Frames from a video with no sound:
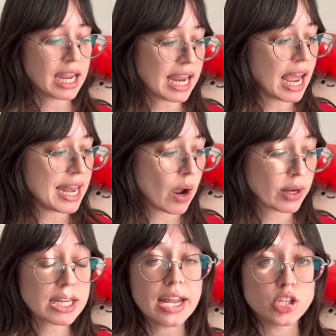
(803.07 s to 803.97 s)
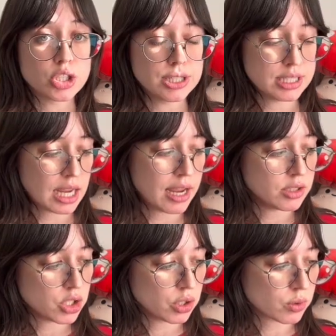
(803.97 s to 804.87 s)
and now I can enter the day
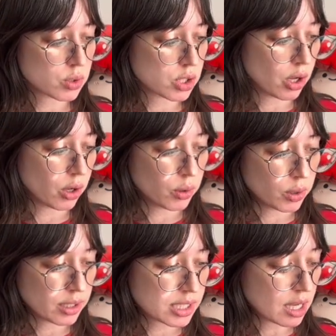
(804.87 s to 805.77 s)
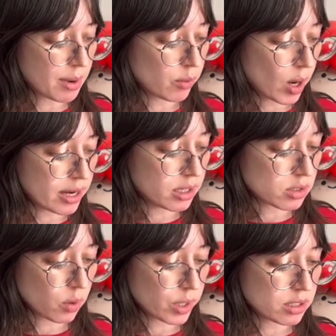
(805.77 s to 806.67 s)
due. So let's say my rent is
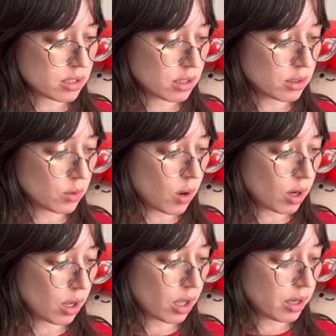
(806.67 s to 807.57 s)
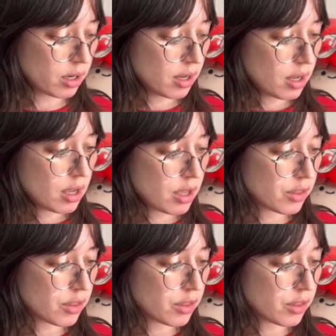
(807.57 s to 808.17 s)
always due on the